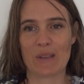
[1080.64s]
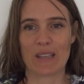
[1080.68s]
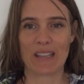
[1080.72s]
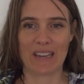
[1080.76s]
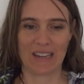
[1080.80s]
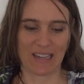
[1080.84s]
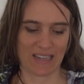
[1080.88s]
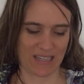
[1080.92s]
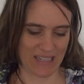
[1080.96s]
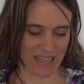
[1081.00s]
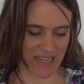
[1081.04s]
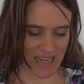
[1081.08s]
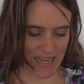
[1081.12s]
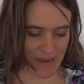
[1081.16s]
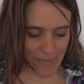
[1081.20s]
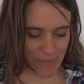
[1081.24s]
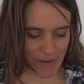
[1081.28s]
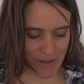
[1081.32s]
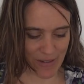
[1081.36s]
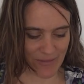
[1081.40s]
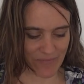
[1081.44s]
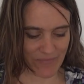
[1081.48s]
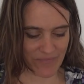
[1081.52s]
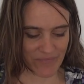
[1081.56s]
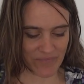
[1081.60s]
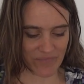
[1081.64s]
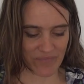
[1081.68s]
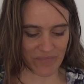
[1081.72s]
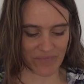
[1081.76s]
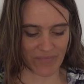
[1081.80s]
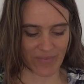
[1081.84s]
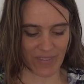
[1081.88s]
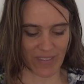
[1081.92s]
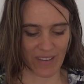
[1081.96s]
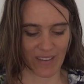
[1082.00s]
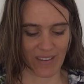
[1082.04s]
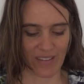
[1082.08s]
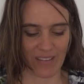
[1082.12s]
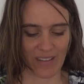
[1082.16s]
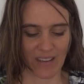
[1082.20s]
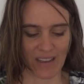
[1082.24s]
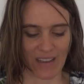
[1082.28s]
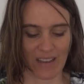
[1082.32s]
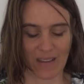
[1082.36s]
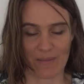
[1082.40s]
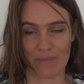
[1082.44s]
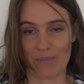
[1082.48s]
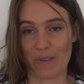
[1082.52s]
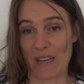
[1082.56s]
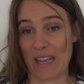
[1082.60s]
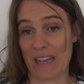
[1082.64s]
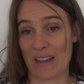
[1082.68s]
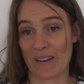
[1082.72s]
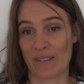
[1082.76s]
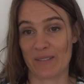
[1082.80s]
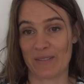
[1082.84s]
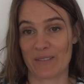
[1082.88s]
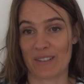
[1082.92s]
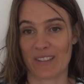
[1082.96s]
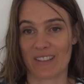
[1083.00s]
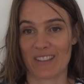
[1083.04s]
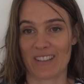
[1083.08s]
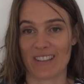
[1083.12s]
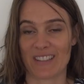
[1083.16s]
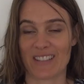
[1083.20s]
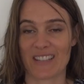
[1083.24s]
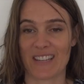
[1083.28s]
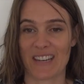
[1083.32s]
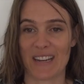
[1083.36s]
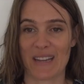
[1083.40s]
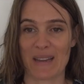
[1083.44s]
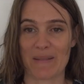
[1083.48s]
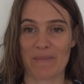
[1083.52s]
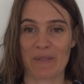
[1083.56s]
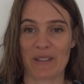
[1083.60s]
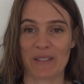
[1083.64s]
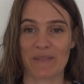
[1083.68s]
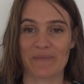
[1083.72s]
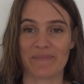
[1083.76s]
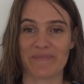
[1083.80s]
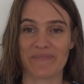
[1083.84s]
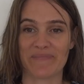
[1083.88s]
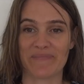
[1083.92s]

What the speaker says: beginning to happen now with things that are happening.